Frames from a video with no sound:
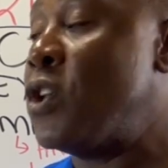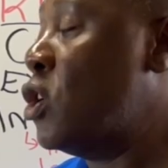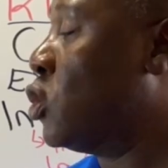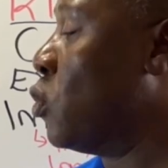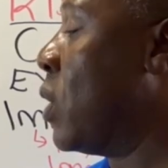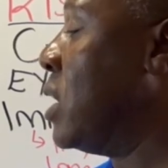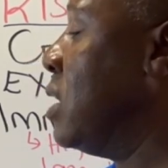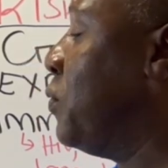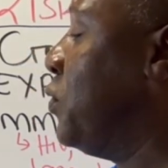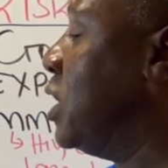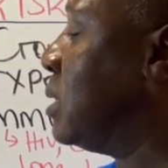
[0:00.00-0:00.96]
So
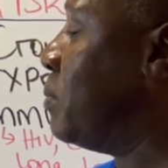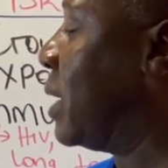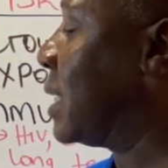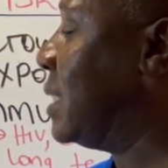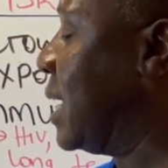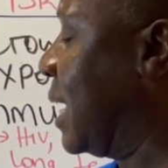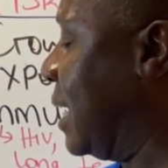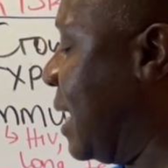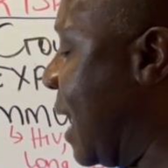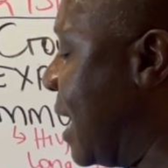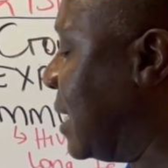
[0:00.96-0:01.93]
if this bacteria
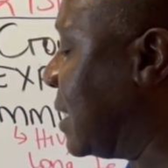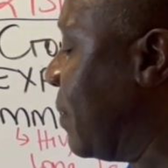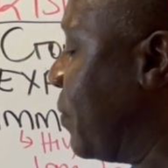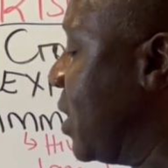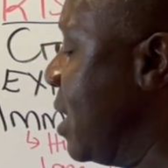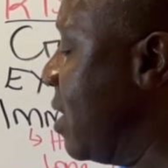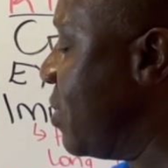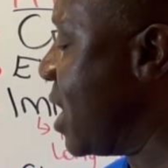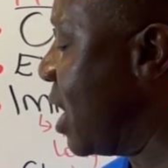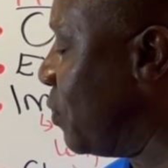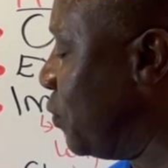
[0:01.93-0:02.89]
lands in the
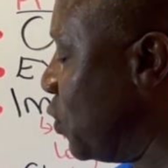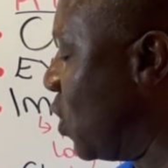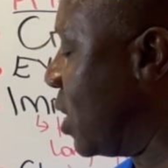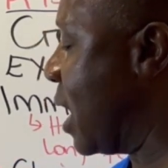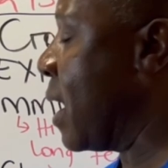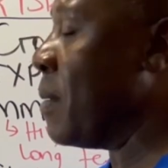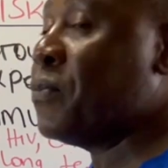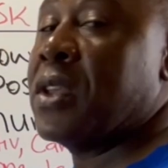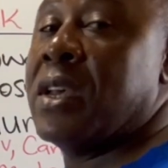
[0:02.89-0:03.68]
alveoli,